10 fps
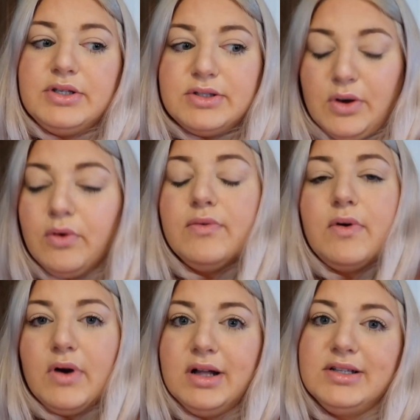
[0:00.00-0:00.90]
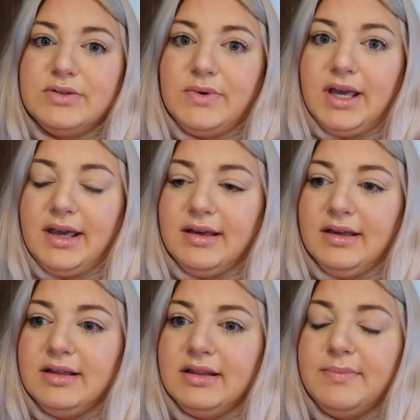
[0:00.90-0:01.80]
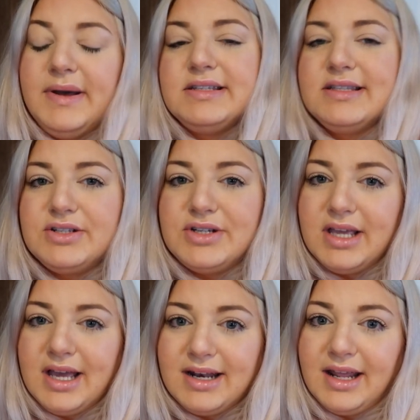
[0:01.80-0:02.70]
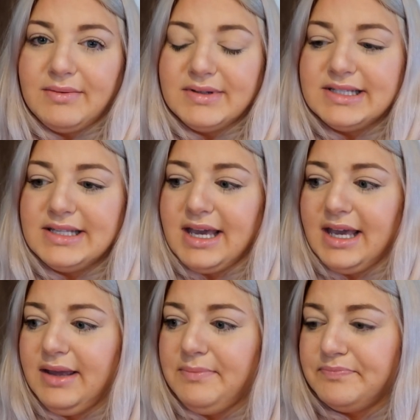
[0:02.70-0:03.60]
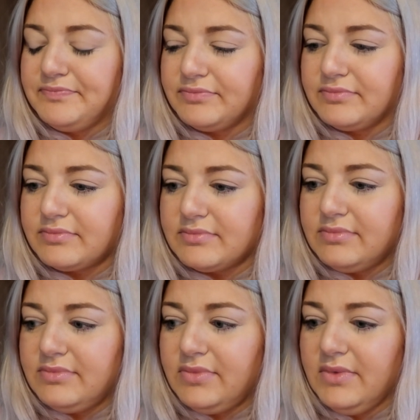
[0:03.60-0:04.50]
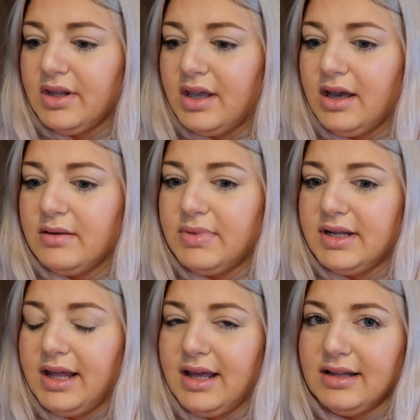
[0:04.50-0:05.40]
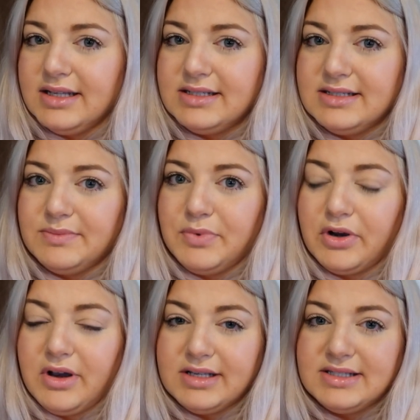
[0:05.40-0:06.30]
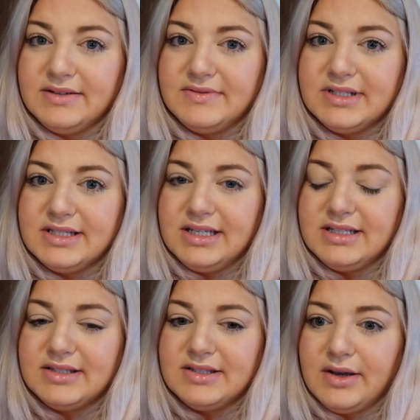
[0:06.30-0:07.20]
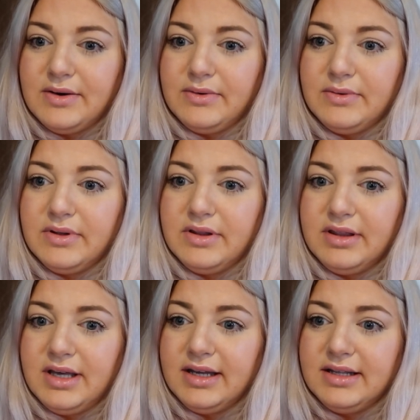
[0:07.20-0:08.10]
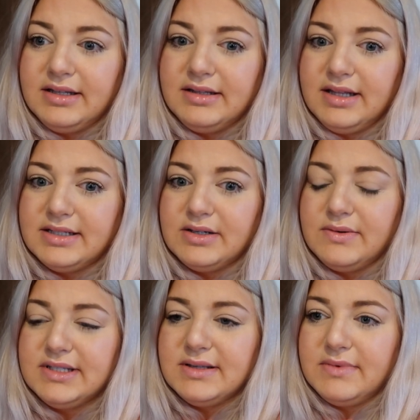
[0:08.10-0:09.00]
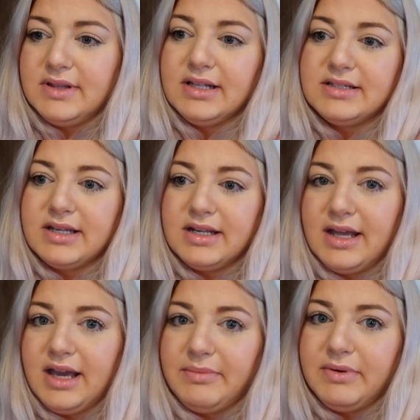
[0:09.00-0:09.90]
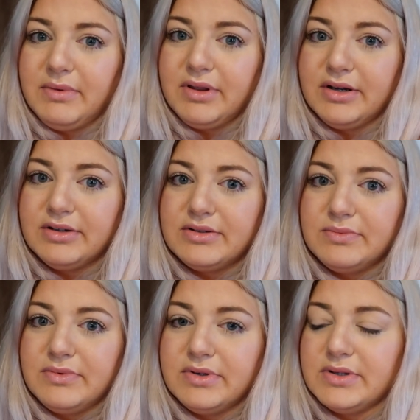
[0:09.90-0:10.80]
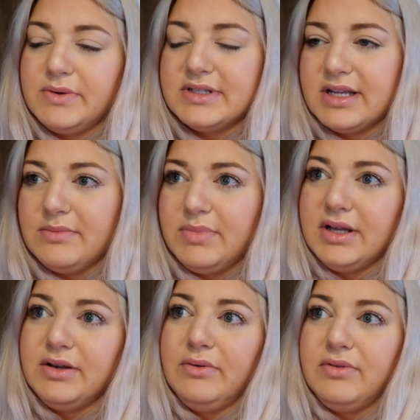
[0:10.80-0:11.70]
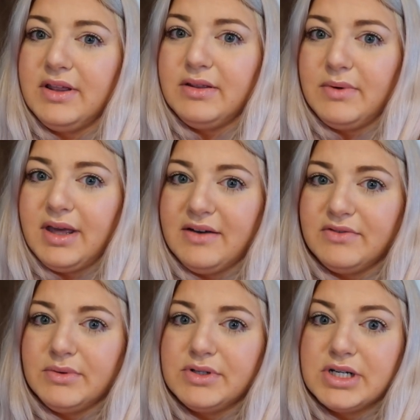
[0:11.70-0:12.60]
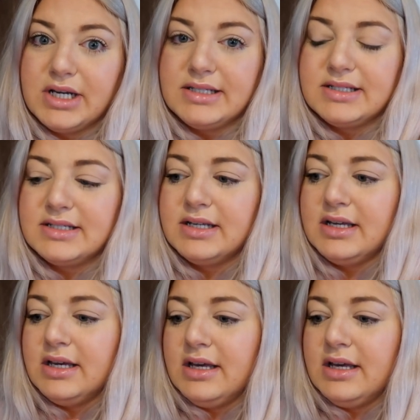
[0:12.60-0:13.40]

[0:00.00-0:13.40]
She's overall doing the best that she can, I would say. But ALS is a progressive disease, so that's always something that's going to happen with her. There's always going to be a new thing that we have to adjust.